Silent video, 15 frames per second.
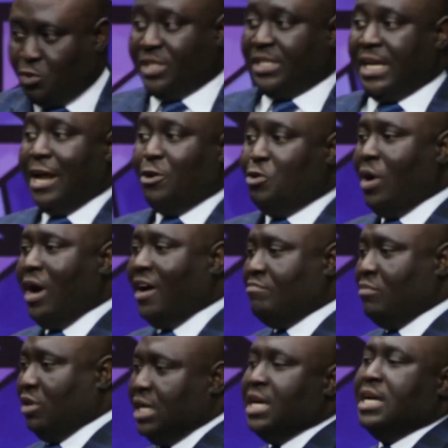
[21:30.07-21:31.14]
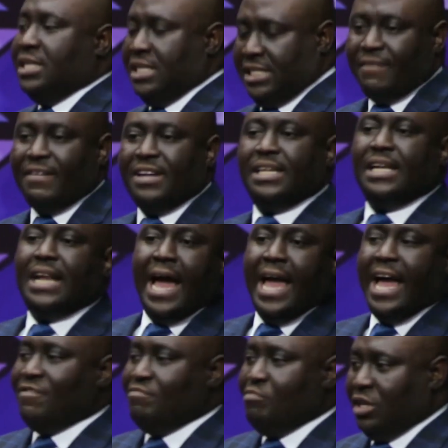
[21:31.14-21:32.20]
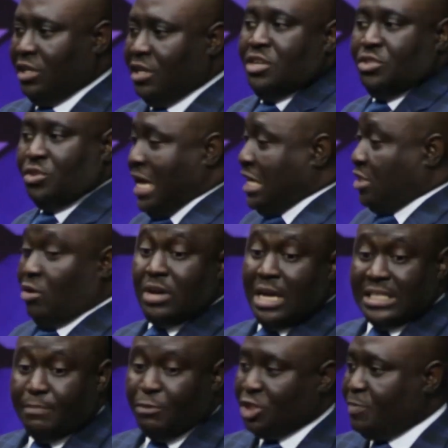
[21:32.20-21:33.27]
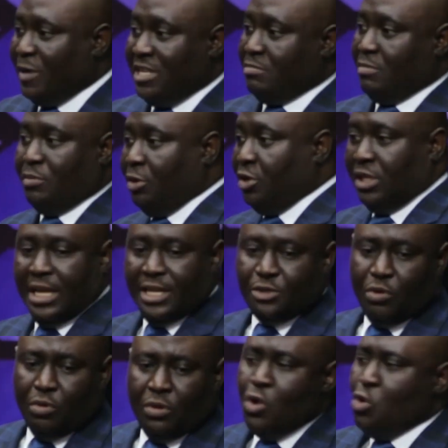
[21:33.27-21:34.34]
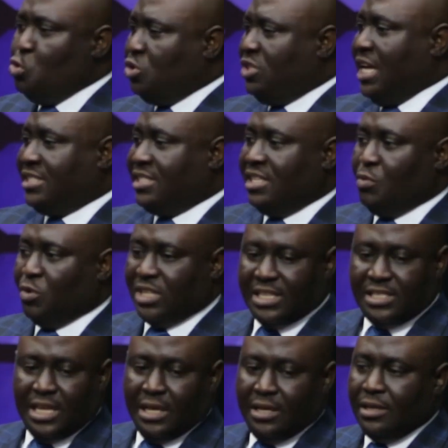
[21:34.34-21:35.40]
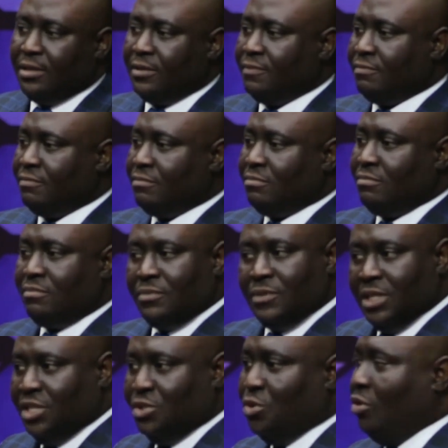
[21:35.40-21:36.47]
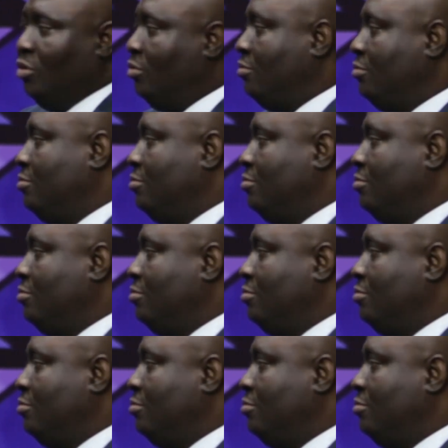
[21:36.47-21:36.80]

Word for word: So he said, I don't have money. The servant said, I have money. So as long as I'm not spending my money, let's go. Whose destiny was at stake? His own.